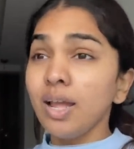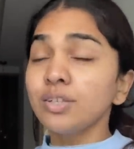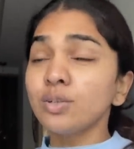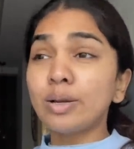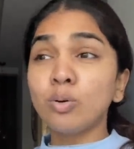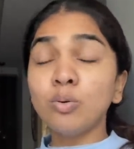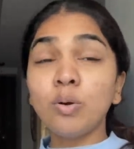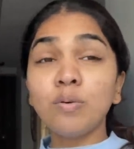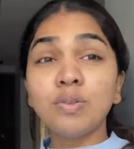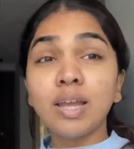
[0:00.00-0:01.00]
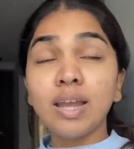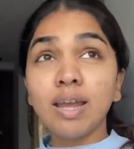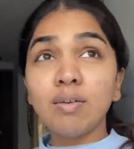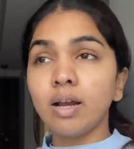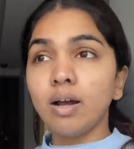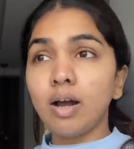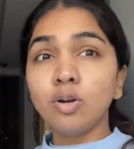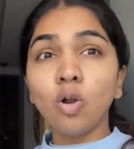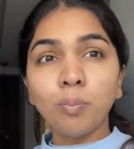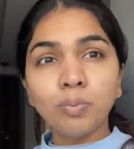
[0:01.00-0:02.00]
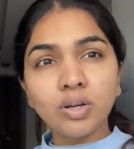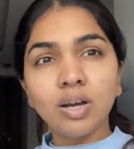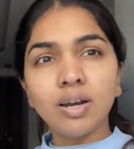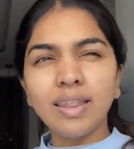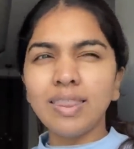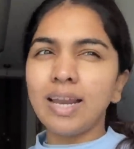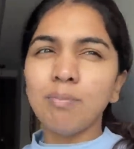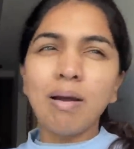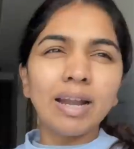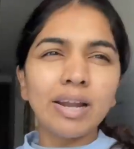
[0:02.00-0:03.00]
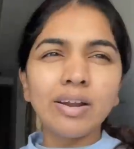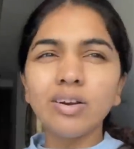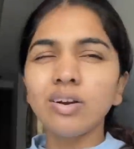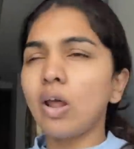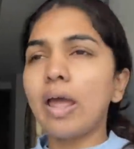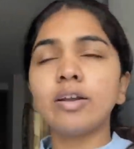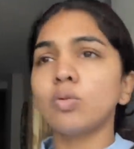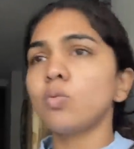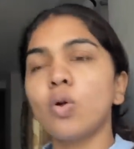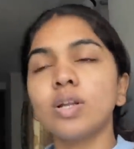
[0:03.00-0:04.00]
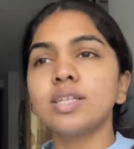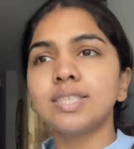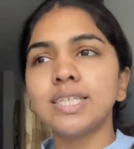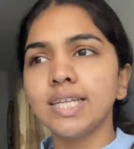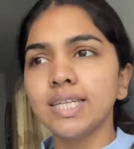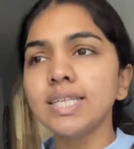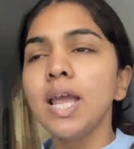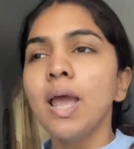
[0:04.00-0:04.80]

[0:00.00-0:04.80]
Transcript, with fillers: So I don't know if they adopted her and then abandoned her. I don't know what this scene is,